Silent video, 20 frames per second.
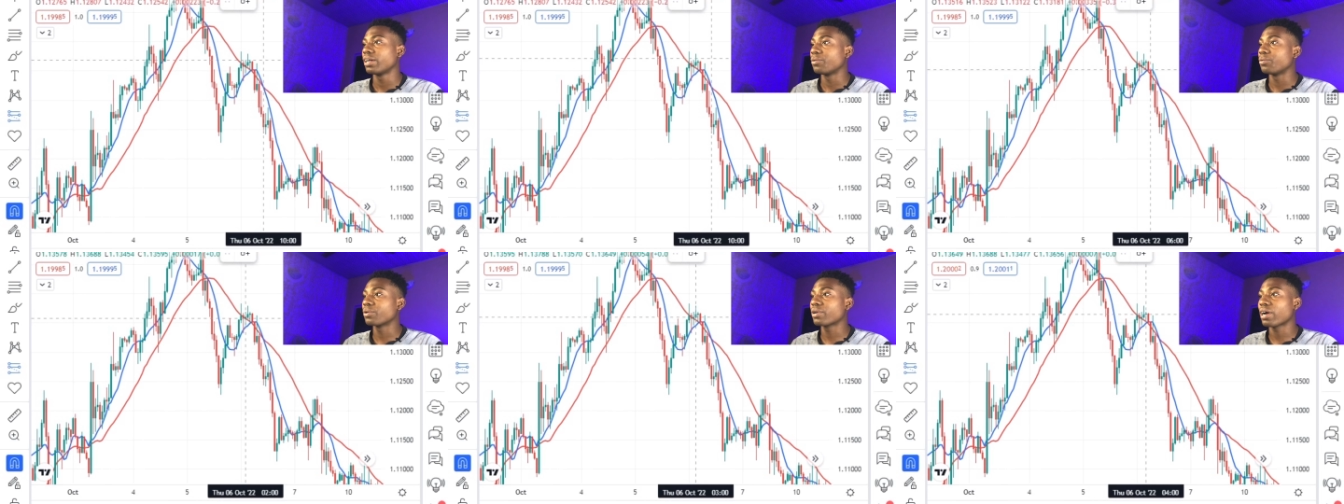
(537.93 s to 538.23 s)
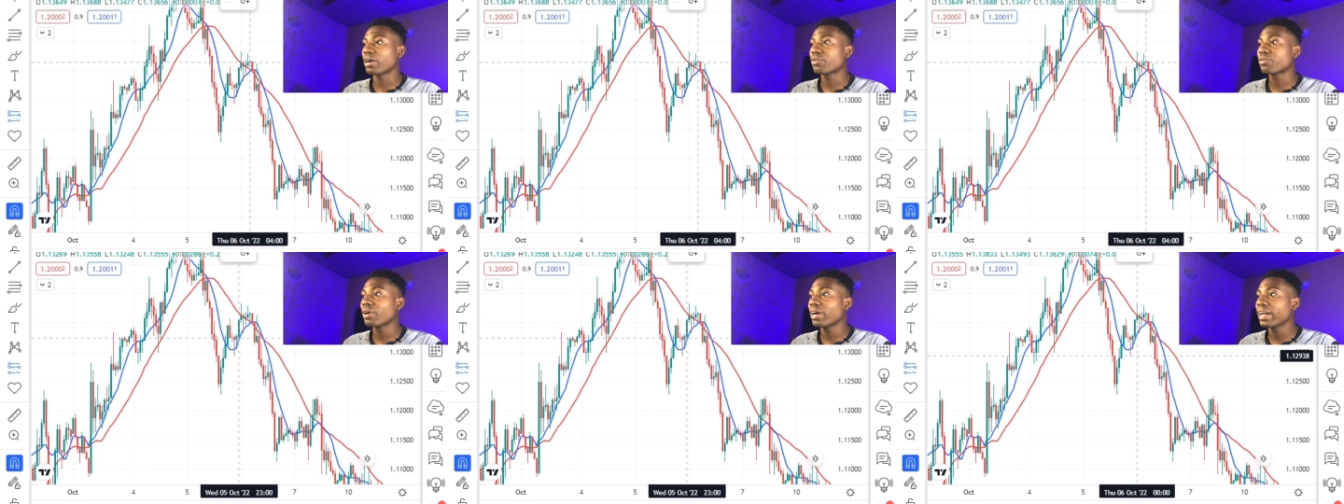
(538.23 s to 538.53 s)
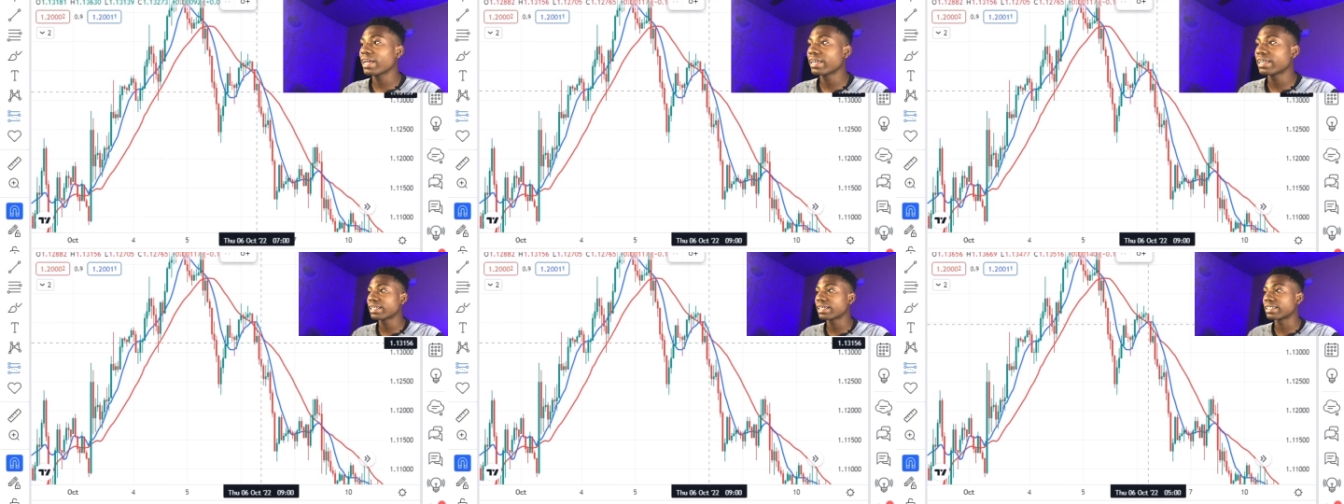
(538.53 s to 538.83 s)
We can go
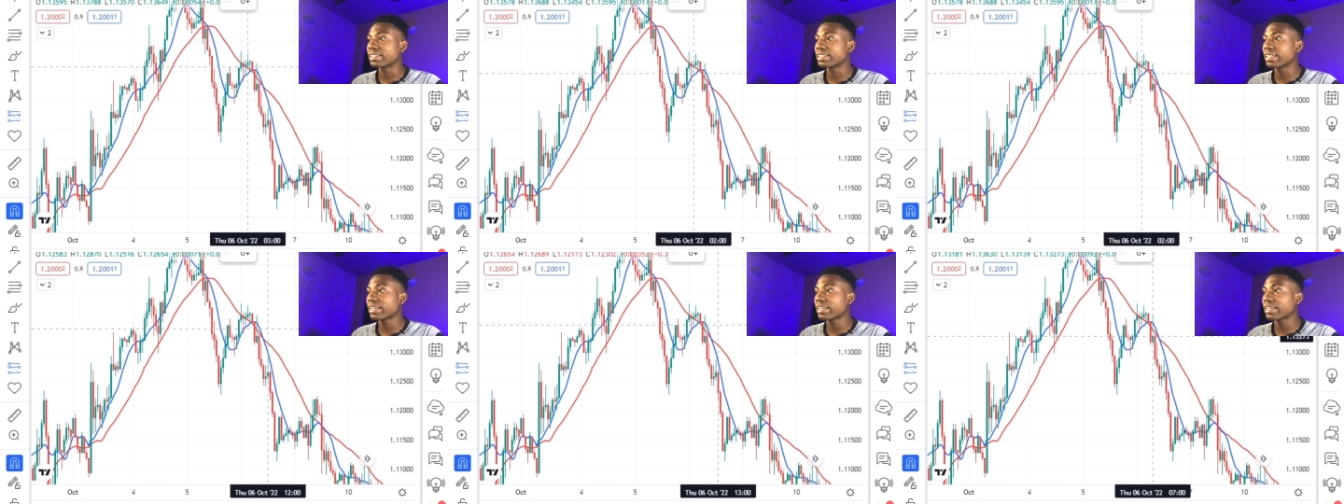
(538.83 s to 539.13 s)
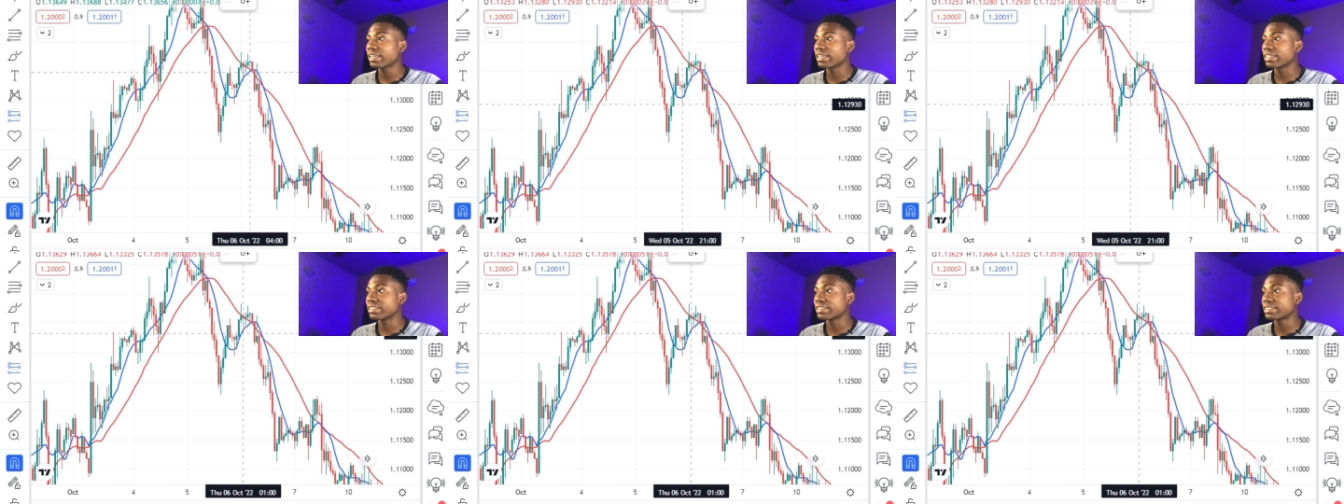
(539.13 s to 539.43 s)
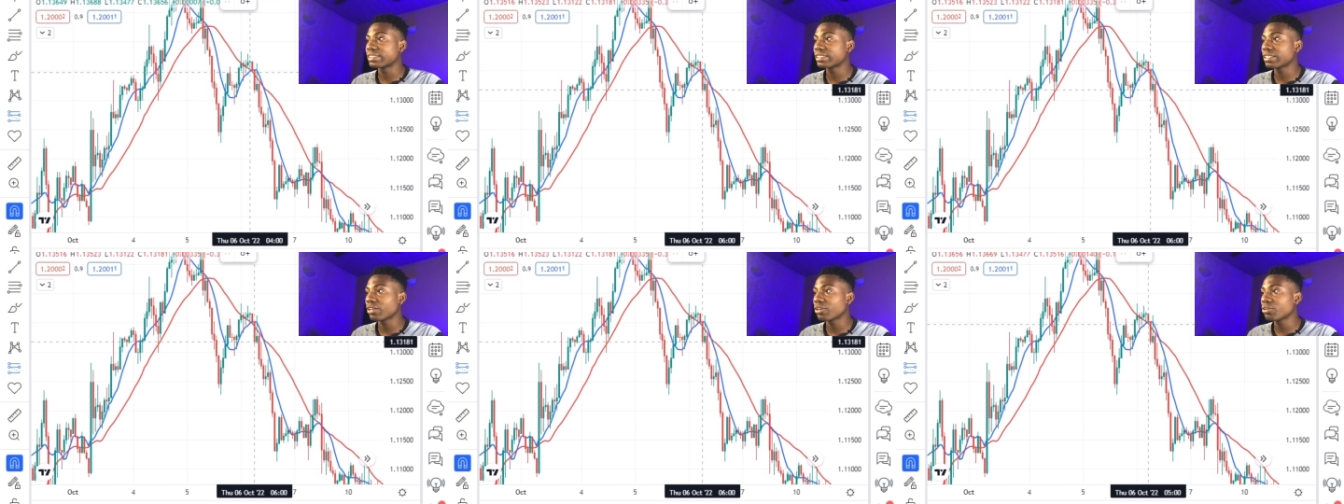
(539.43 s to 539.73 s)
ahead and take a
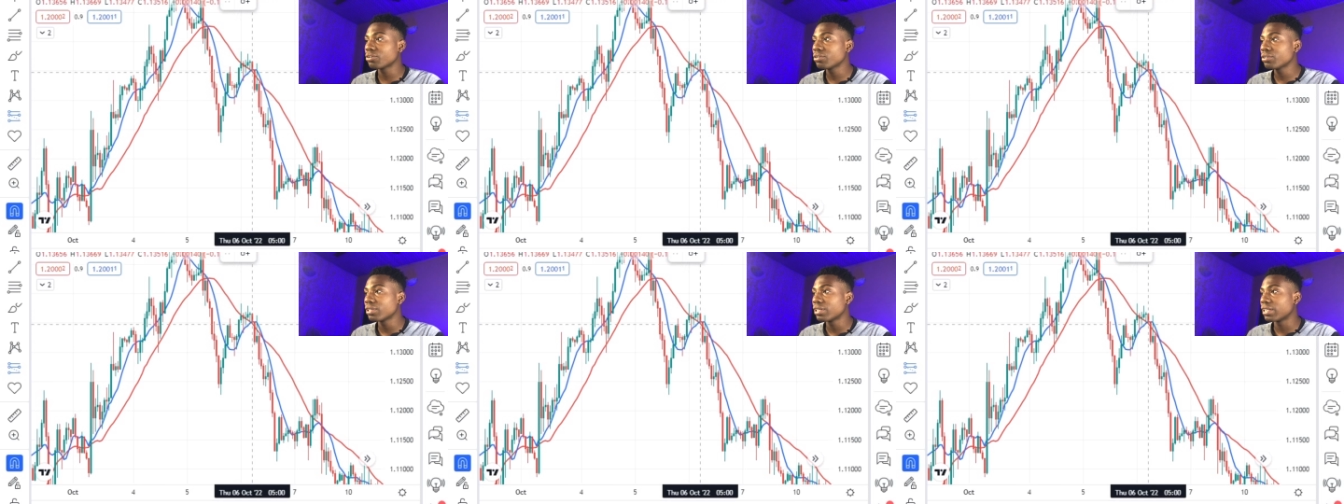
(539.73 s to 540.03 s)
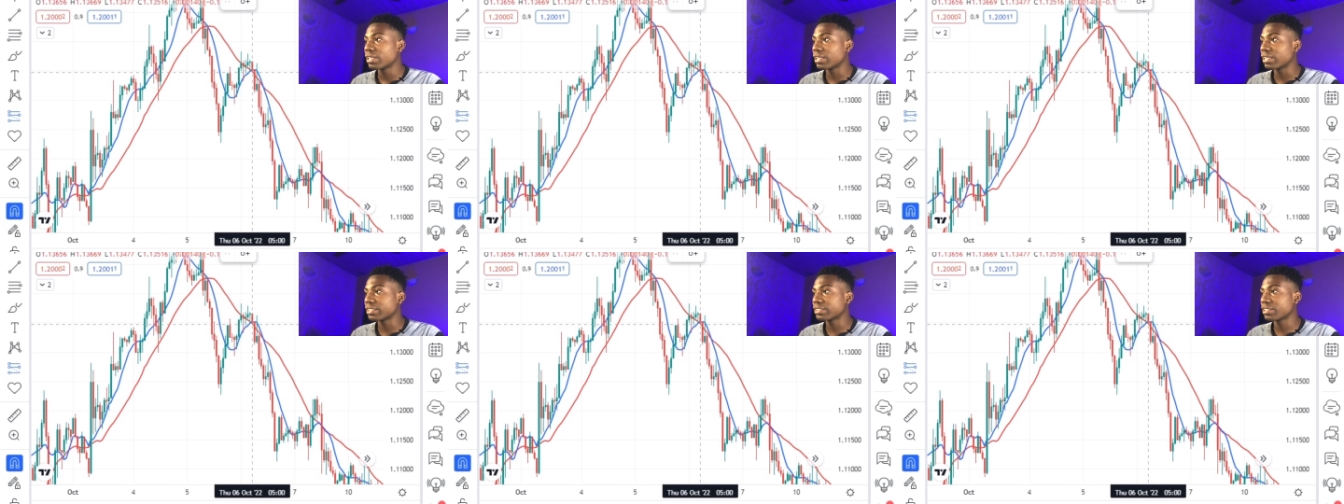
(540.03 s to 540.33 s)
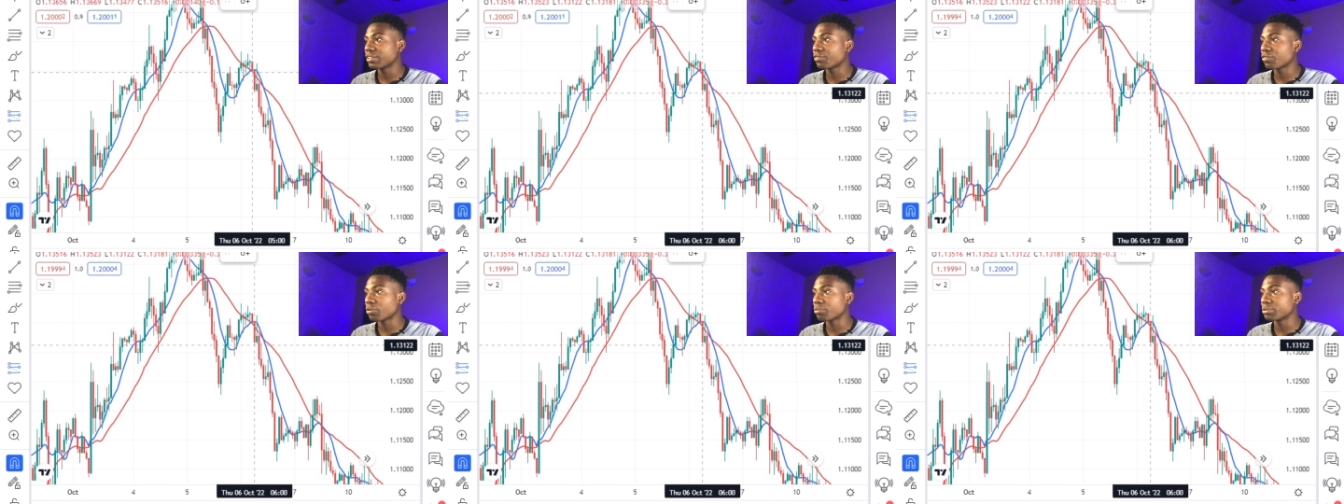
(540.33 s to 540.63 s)
sell, let's
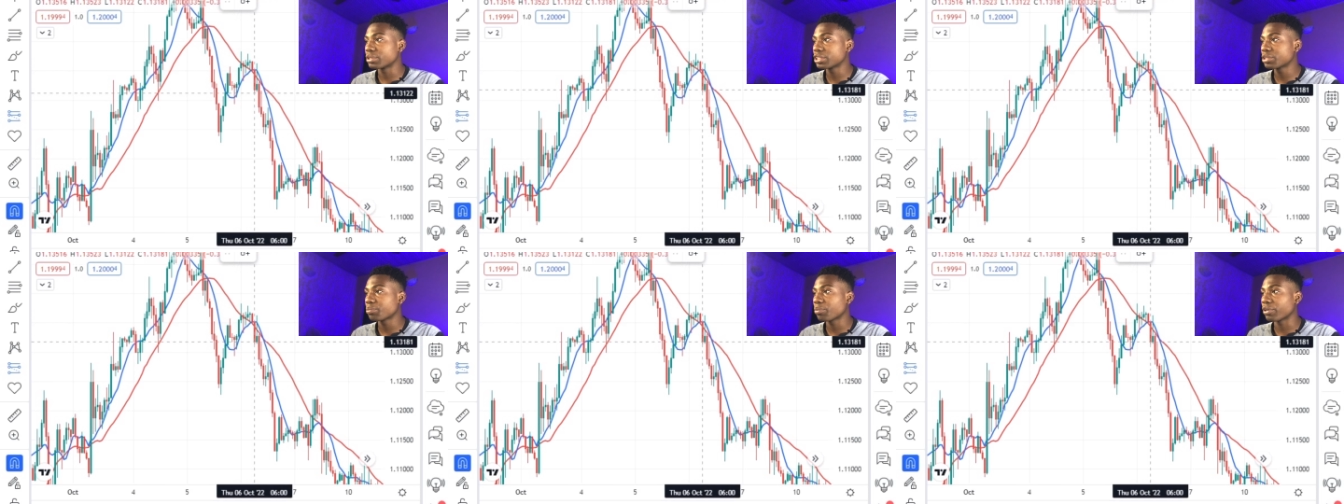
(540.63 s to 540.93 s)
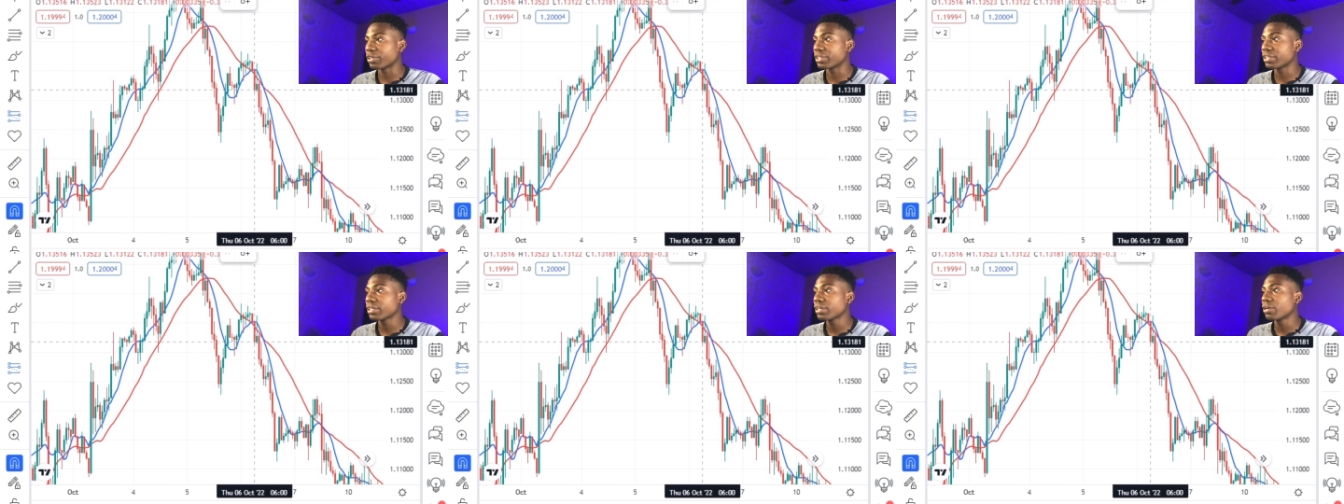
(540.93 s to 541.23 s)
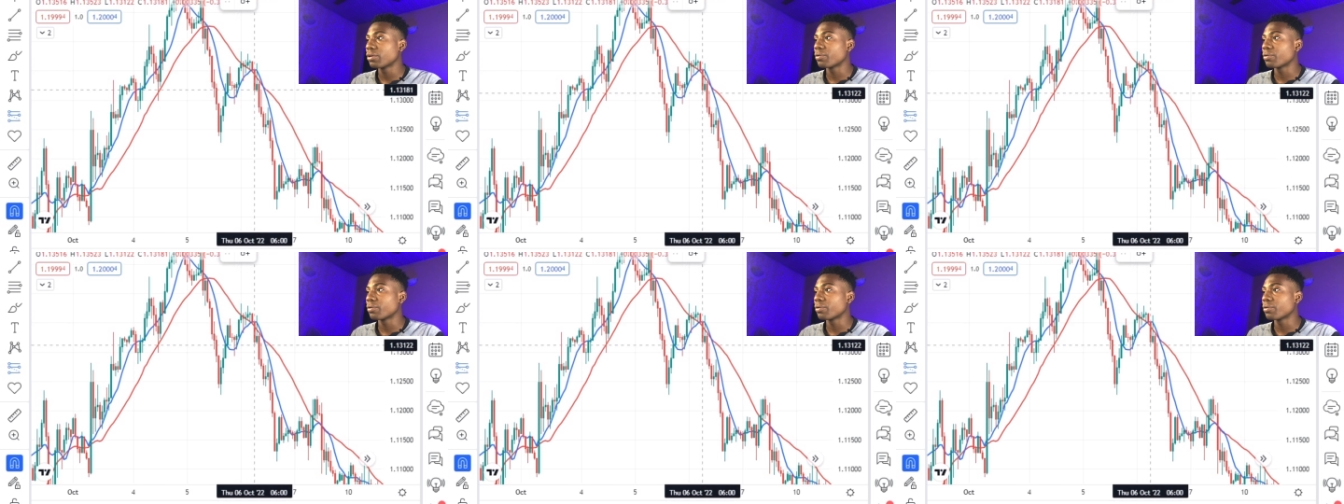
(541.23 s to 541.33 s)
say from this point,